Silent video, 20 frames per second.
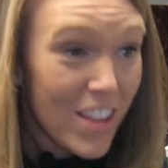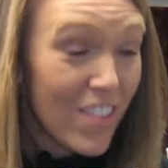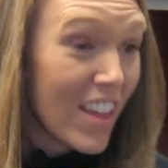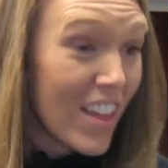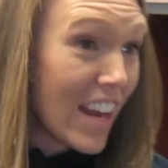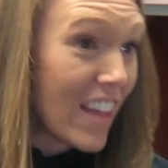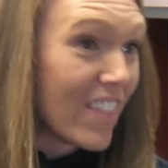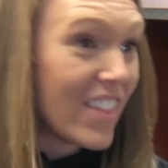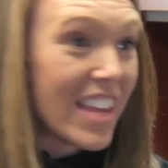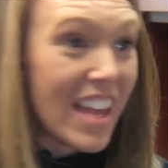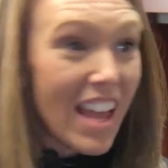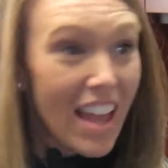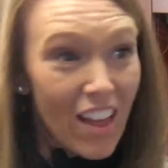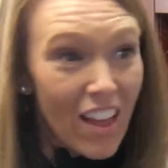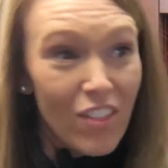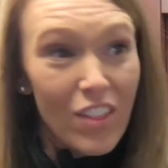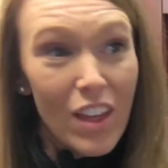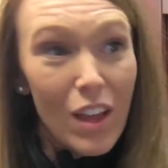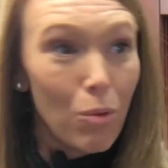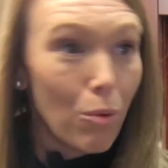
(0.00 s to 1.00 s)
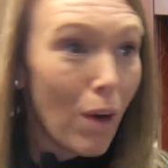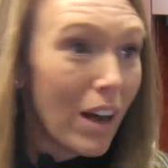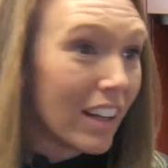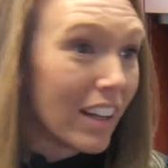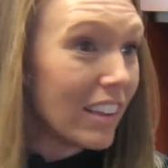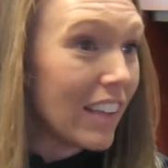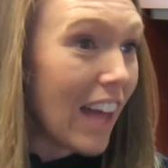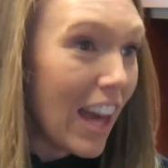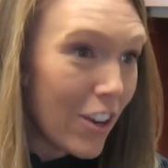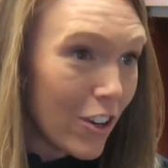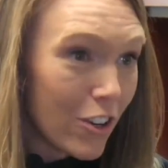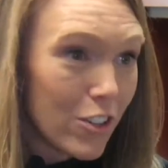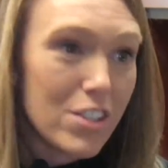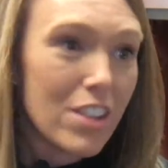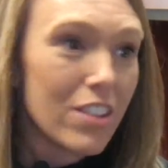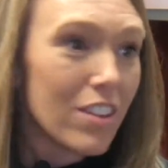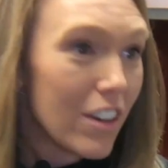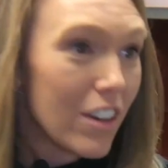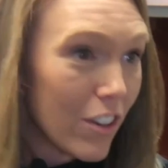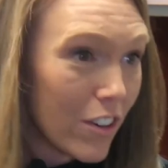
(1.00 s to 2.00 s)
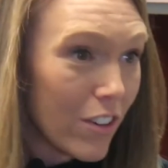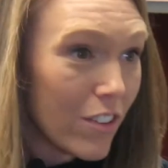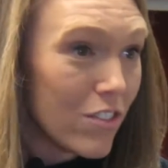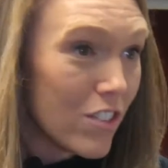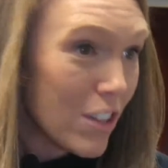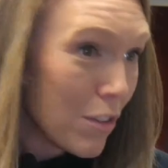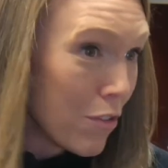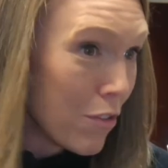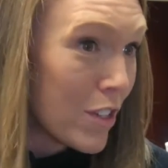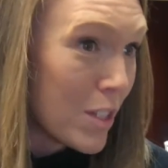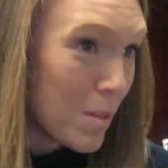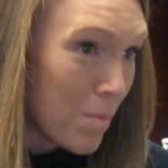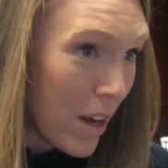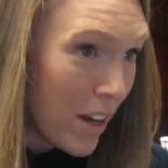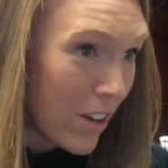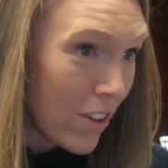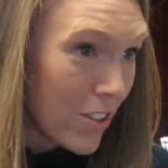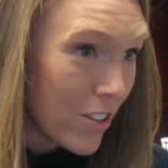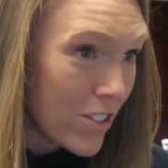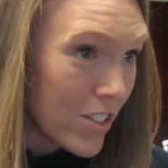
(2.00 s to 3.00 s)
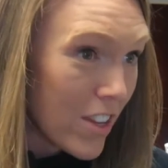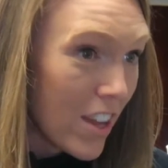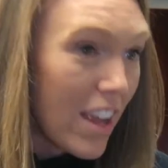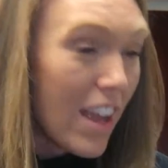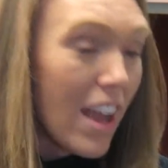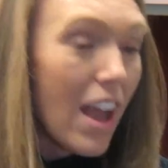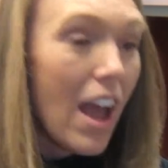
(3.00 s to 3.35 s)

And then at the end, they write a letter to their difference makers.